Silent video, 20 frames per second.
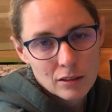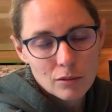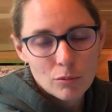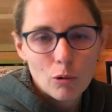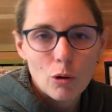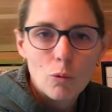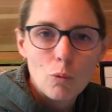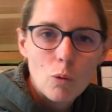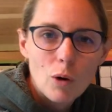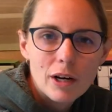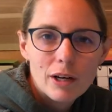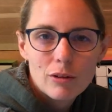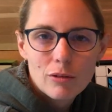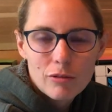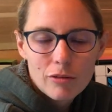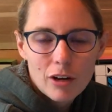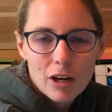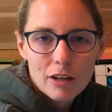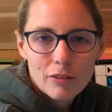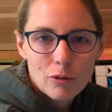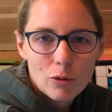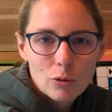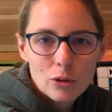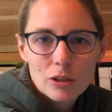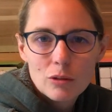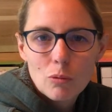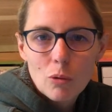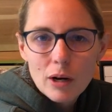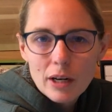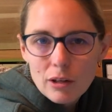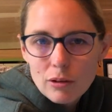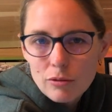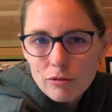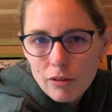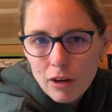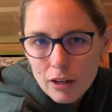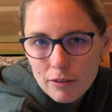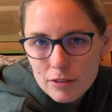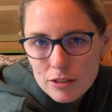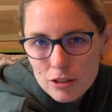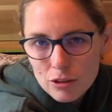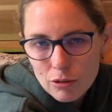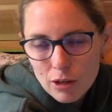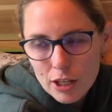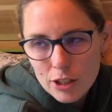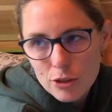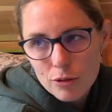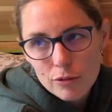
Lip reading: Well, 1 out of 5. Only 1 out of 5 is correct.